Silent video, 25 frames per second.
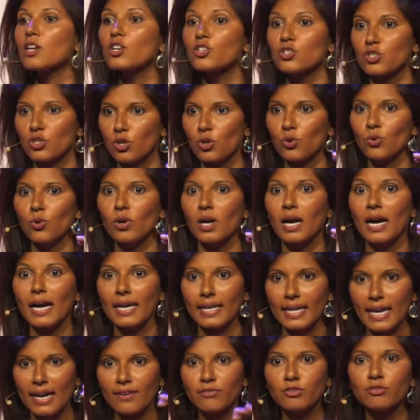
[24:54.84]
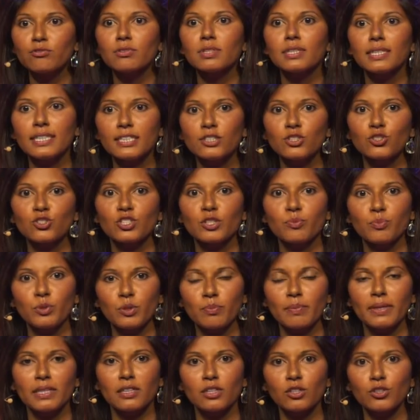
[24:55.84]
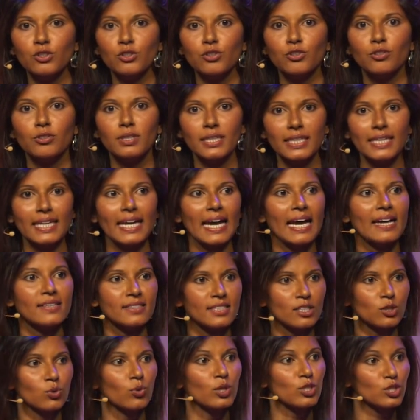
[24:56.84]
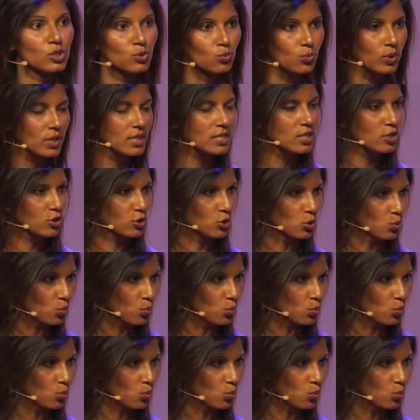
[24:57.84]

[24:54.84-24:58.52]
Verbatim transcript: So I have a relationship with my little girl, and I ask that question What is it that